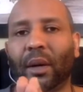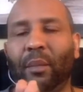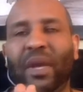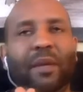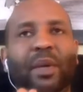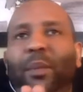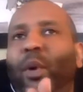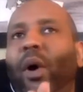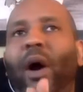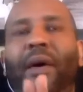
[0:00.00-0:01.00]
many
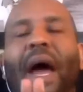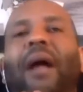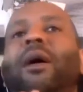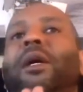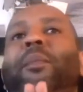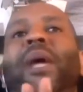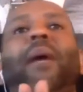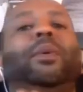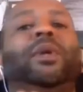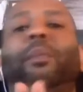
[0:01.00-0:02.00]
people are not going to be
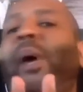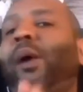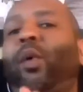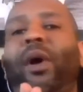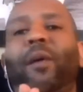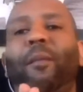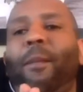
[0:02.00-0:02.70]
able to pay rent